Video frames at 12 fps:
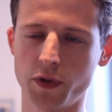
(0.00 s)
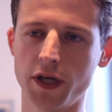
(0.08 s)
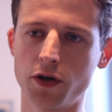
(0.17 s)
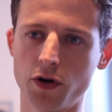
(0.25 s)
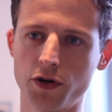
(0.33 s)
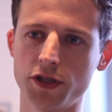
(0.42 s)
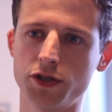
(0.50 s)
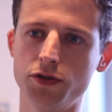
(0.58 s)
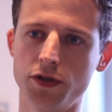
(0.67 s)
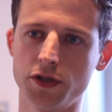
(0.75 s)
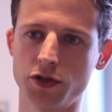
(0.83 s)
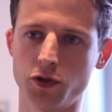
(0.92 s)
we encourage
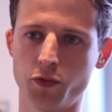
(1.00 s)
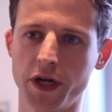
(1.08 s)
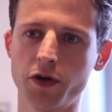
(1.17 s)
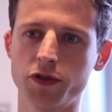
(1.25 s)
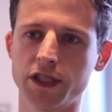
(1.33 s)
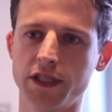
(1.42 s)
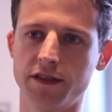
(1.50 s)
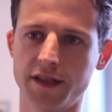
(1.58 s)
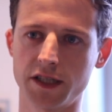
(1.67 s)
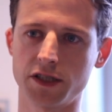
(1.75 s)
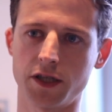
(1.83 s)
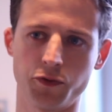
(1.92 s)
students to rigorously
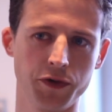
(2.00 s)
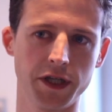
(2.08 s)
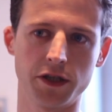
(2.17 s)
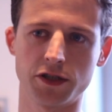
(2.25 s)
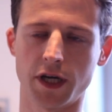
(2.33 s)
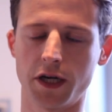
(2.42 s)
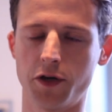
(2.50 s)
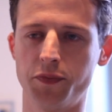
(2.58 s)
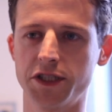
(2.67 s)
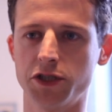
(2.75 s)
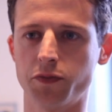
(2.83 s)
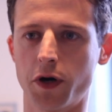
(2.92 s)
test and redesign their
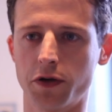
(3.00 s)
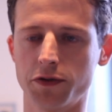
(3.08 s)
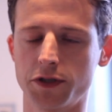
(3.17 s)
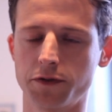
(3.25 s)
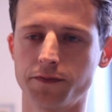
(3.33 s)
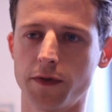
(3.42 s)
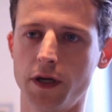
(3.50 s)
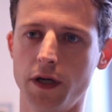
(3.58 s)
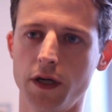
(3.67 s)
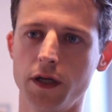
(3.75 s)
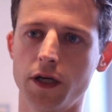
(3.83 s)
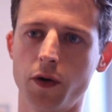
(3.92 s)
business models.
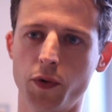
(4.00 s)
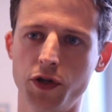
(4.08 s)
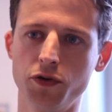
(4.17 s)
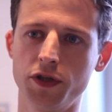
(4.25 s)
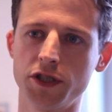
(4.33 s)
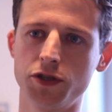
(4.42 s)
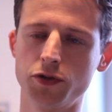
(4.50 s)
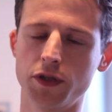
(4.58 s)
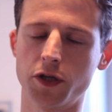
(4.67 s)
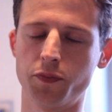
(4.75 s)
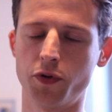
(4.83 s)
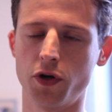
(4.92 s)
And we do this using
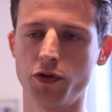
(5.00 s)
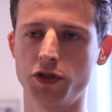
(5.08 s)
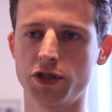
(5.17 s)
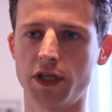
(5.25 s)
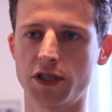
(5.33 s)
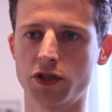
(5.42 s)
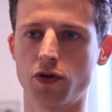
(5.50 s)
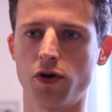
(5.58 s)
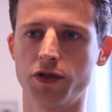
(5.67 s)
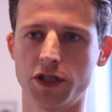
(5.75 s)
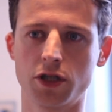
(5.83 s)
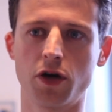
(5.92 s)
an approach that's
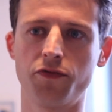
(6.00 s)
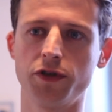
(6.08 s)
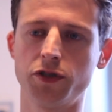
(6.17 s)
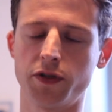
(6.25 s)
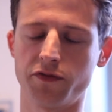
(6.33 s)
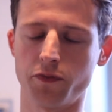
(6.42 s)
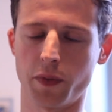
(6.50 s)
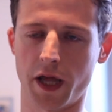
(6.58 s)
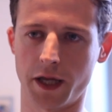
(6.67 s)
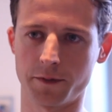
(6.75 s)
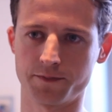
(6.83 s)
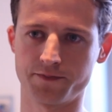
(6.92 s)
called discovery-driven
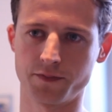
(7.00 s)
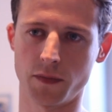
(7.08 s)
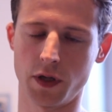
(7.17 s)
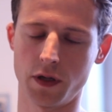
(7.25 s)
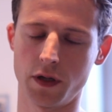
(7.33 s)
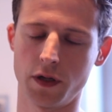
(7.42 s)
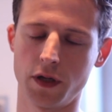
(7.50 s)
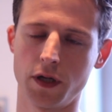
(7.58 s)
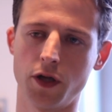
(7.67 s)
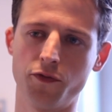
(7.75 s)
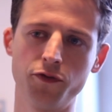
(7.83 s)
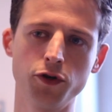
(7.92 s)
planning.
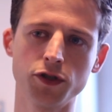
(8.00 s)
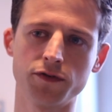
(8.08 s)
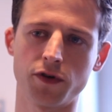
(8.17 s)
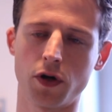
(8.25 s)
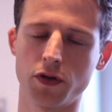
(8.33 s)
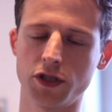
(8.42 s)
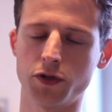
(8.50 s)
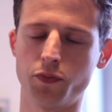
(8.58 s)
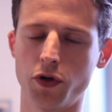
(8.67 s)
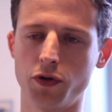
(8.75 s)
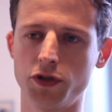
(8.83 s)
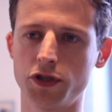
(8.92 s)
And first of all, this
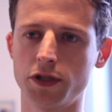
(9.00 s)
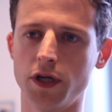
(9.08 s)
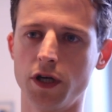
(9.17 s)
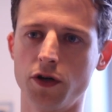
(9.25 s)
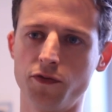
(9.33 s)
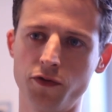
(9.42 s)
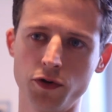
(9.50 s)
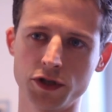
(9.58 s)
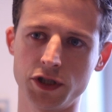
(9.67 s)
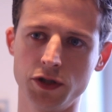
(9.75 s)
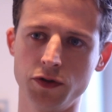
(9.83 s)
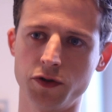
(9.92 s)
approach
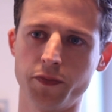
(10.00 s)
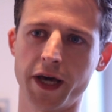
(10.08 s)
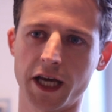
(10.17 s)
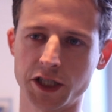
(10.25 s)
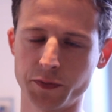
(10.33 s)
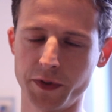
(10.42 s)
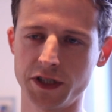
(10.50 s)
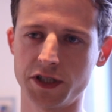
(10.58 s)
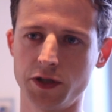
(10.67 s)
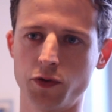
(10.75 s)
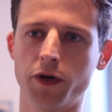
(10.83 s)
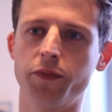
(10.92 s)
forces you to make
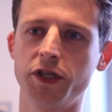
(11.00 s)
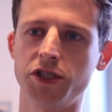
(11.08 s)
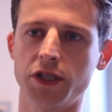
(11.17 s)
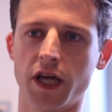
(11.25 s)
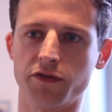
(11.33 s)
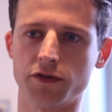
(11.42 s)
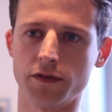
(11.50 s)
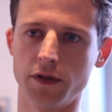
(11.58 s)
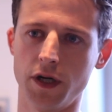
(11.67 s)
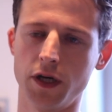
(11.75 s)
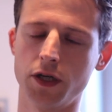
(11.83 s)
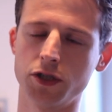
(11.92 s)
explicit your ambition level.
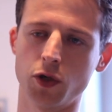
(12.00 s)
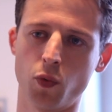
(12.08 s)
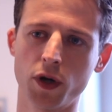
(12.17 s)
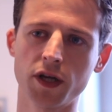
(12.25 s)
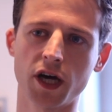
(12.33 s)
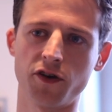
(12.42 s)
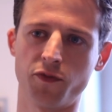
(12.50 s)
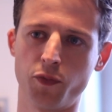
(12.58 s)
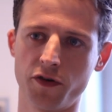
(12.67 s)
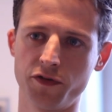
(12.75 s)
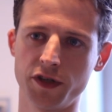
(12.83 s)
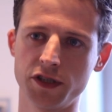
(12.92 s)
So what kind of
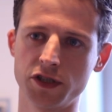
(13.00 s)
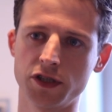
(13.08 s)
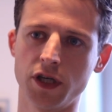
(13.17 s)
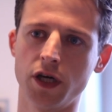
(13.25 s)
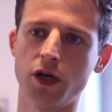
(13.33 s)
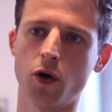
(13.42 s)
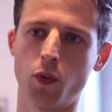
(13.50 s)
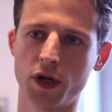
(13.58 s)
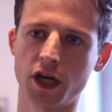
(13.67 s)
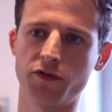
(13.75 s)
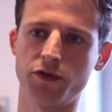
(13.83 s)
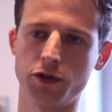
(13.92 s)
profits or what
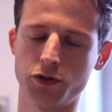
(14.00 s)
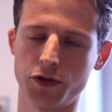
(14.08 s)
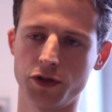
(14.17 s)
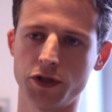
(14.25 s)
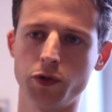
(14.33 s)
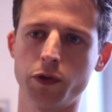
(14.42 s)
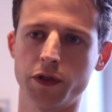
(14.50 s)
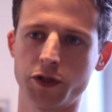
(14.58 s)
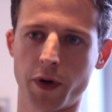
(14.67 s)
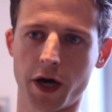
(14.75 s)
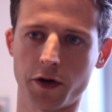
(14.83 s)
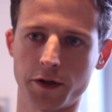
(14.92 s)
kind of returns do you
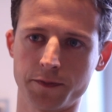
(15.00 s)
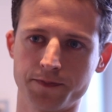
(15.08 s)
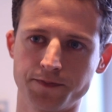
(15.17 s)
aspire?